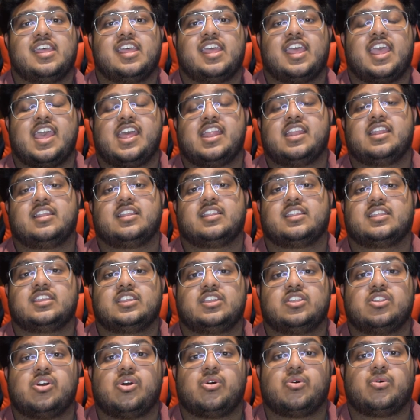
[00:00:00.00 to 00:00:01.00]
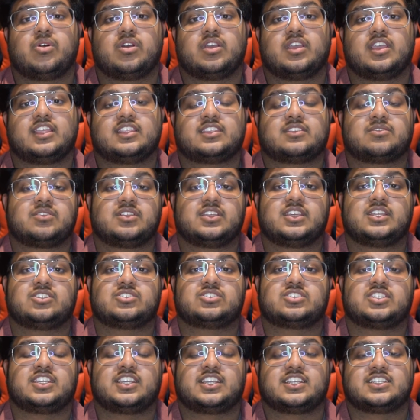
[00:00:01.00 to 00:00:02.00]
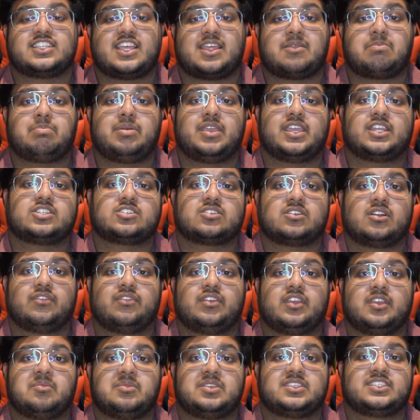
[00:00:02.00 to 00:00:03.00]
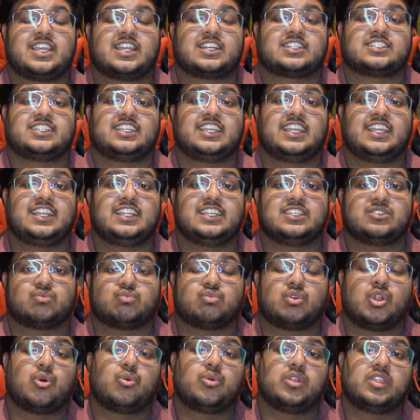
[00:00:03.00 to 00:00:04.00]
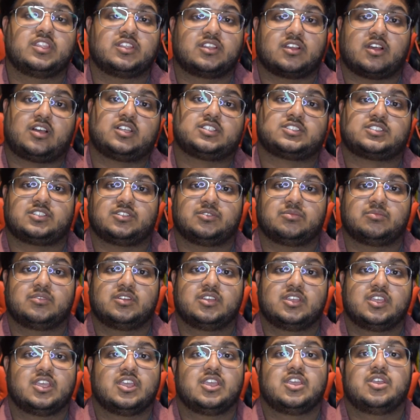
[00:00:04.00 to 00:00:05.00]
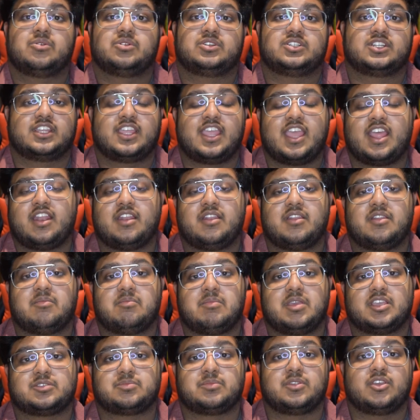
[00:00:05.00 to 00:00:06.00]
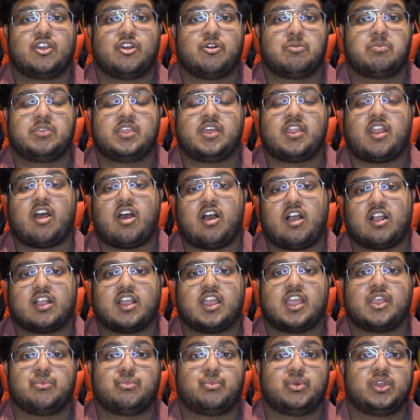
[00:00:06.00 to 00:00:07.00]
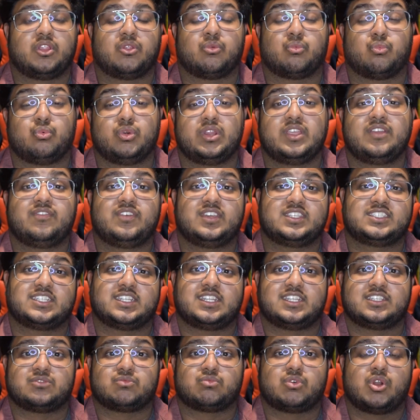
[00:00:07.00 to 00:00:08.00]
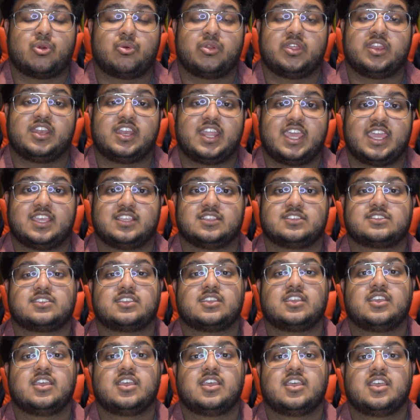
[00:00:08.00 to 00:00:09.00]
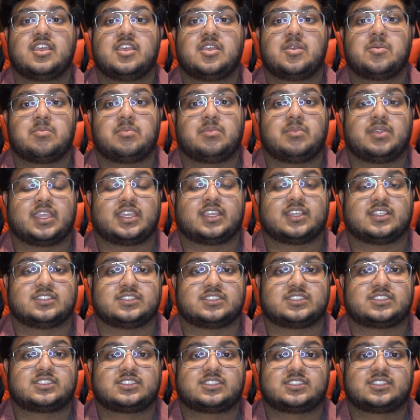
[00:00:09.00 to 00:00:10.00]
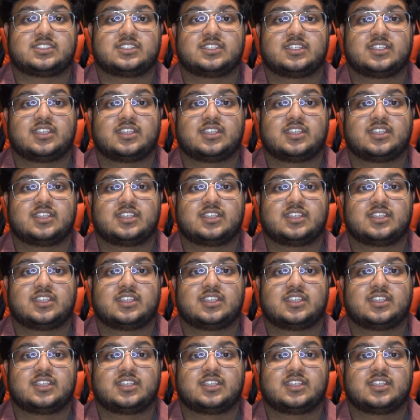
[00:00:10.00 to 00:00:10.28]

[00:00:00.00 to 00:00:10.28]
And, it's really interesting because that picture of him is actually in his Ronin costume, which again makes me hope that Hawkeye will revisit his Ronin days, because